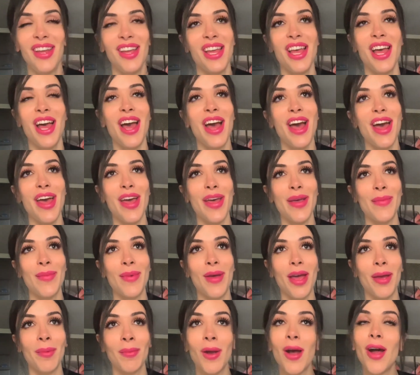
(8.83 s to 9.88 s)

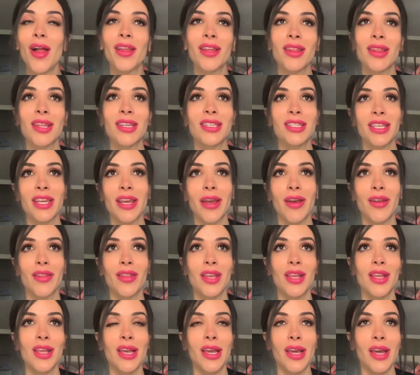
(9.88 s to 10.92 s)
I'm calling this year the
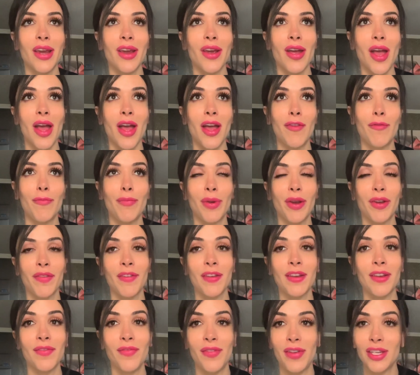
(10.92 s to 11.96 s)
year of
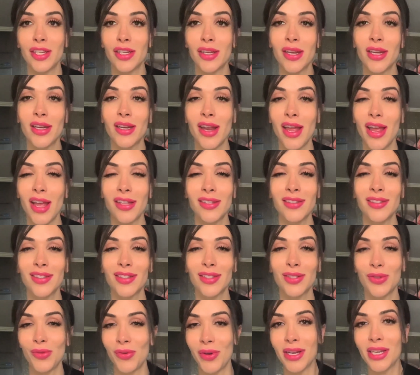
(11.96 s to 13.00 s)
perfect vision, hence
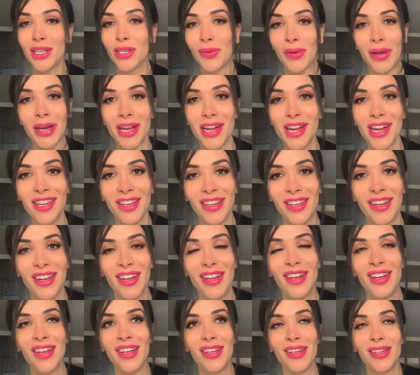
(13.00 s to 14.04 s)
2020.
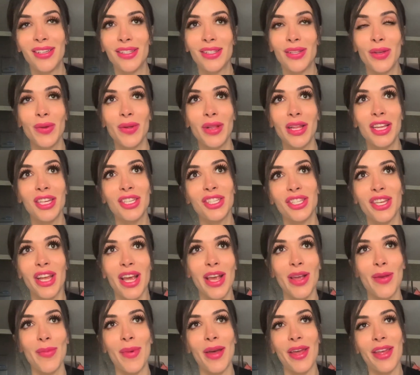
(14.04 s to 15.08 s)
So
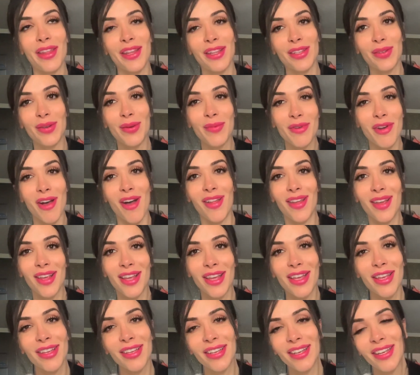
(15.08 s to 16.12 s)
cliche, but that's what I'm calling
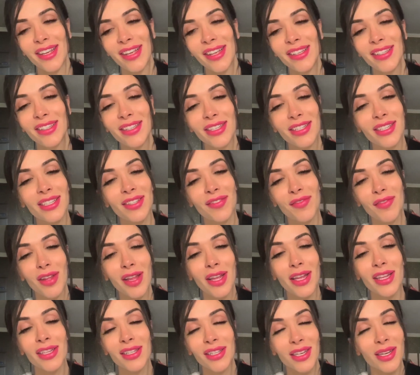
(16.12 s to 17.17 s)
it because I just feel
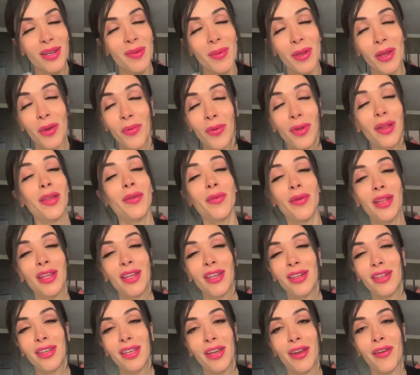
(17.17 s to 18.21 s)
like it's going to be a really, really
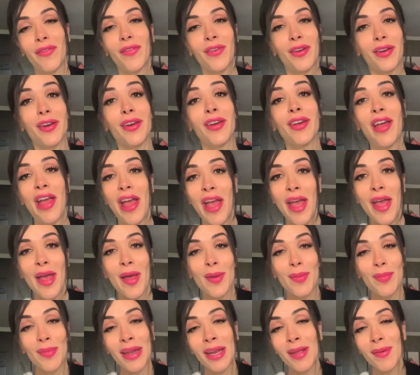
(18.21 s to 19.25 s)
good year for
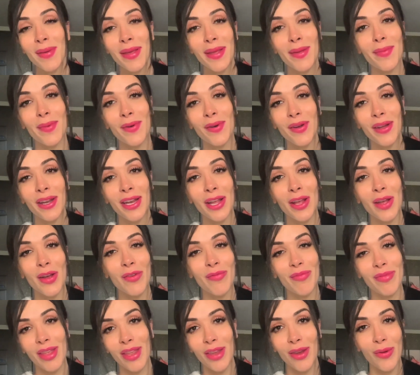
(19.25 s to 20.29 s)
many people, and I hope
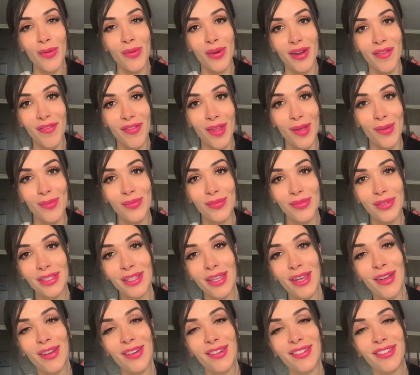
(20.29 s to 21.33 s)
that you're one of them. So,
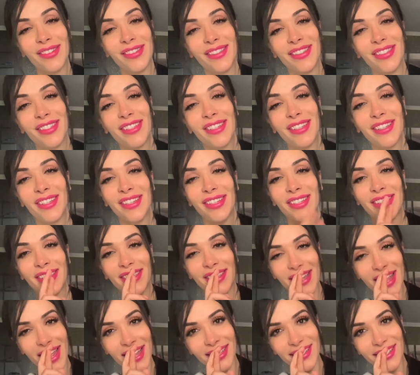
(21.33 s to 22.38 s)

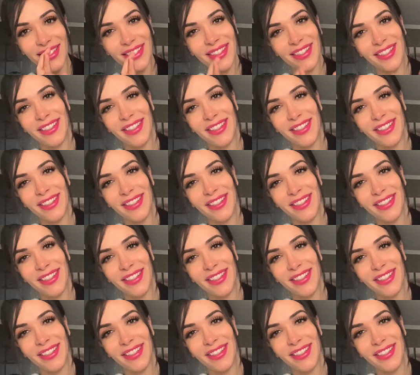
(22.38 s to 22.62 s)
yes.